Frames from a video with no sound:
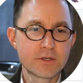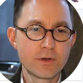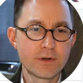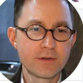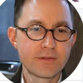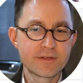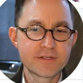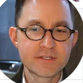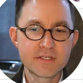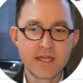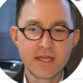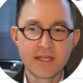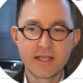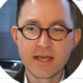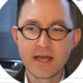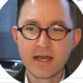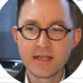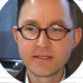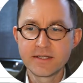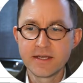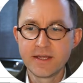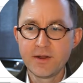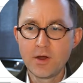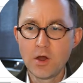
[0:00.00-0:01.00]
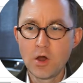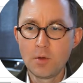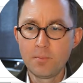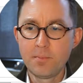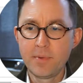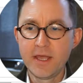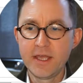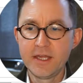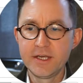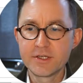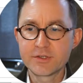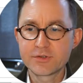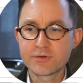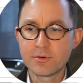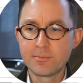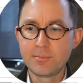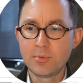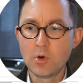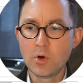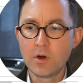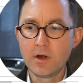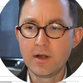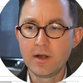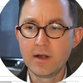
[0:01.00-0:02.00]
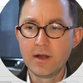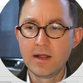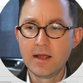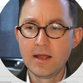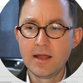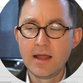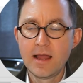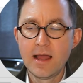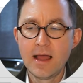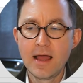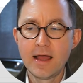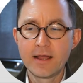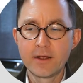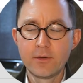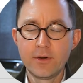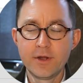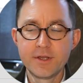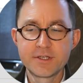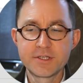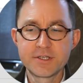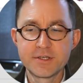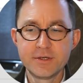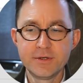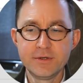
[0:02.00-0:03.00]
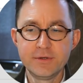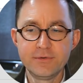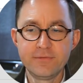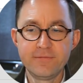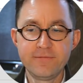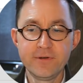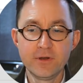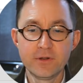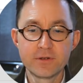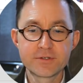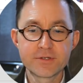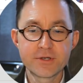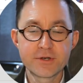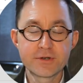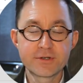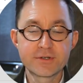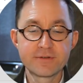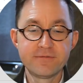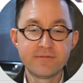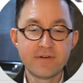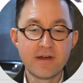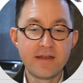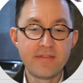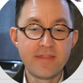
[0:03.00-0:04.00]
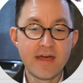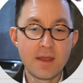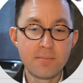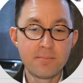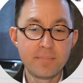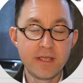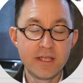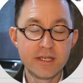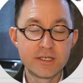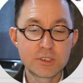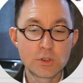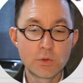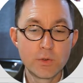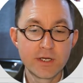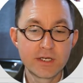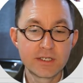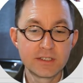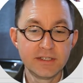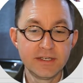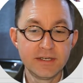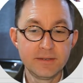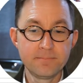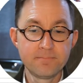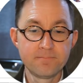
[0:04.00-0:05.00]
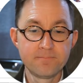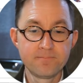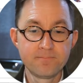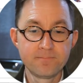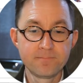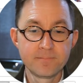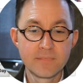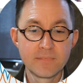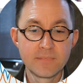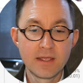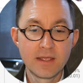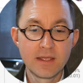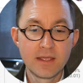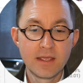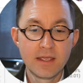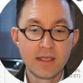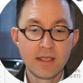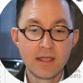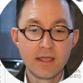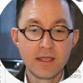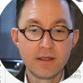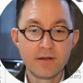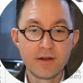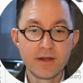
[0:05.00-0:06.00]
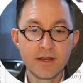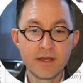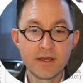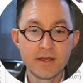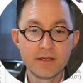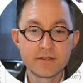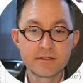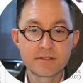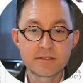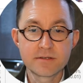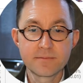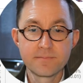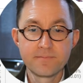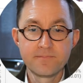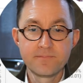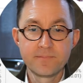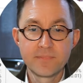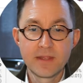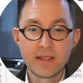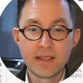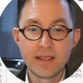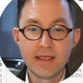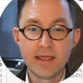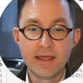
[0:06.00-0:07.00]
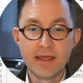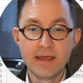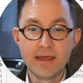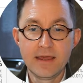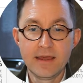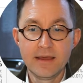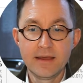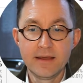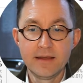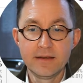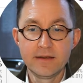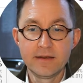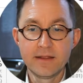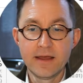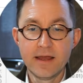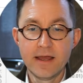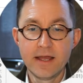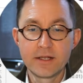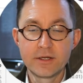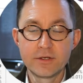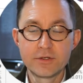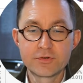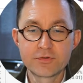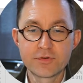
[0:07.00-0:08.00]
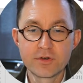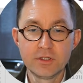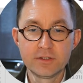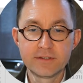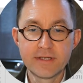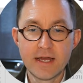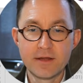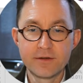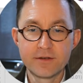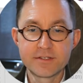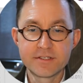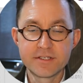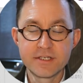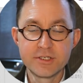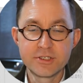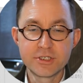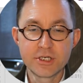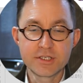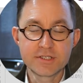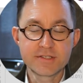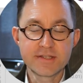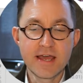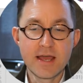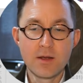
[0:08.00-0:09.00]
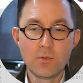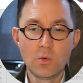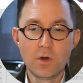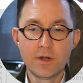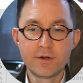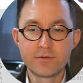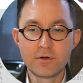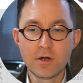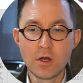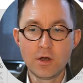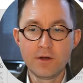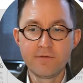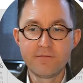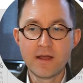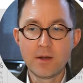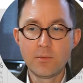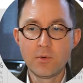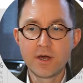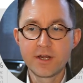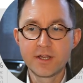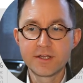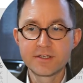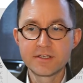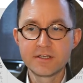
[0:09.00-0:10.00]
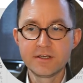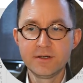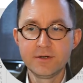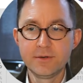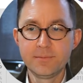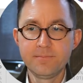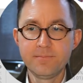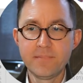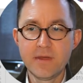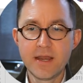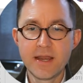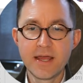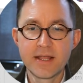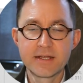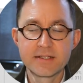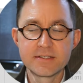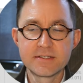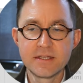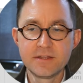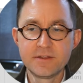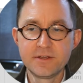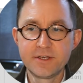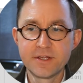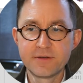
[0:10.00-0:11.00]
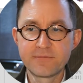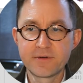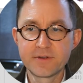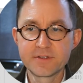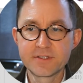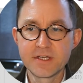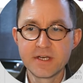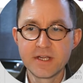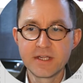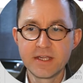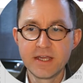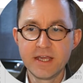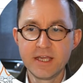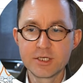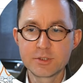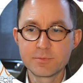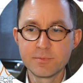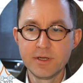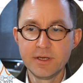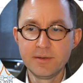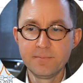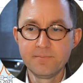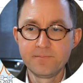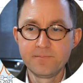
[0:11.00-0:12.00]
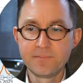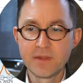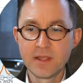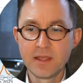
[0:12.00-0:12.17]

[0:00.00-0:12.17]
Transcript: go to the Site Content All Pages report. I'm going to filter to find that page quickly. Here it is. And I could drill down to see just that one row if I wanted to. And I can see the difference in engagement.